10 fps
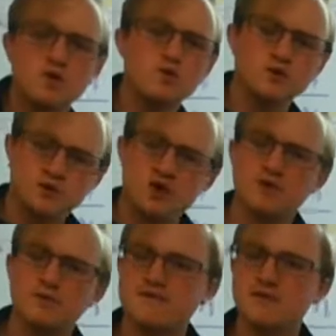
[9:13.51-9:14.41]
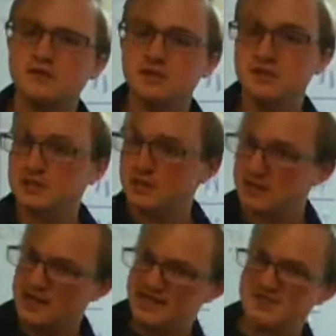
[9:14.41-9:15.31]
We'll talk about functions
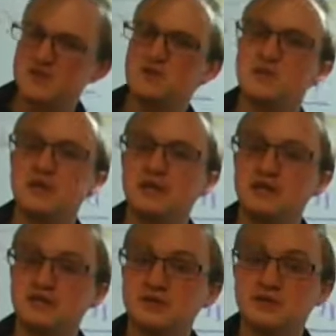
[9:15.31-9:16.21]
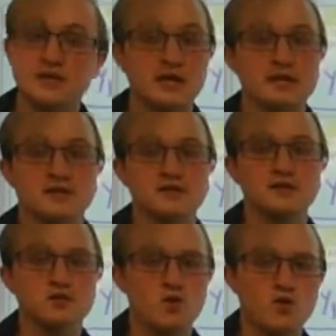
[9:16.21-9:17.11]
next week when we get into the next
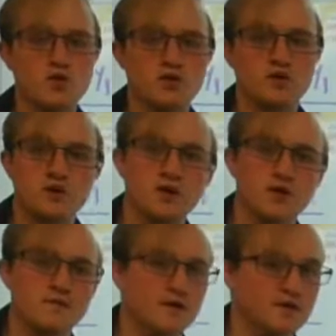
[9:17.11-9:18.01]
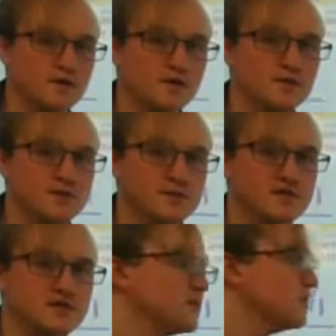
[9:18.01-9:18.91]
quarter of our
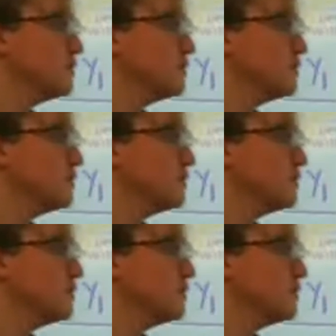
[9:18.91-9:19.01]
semester.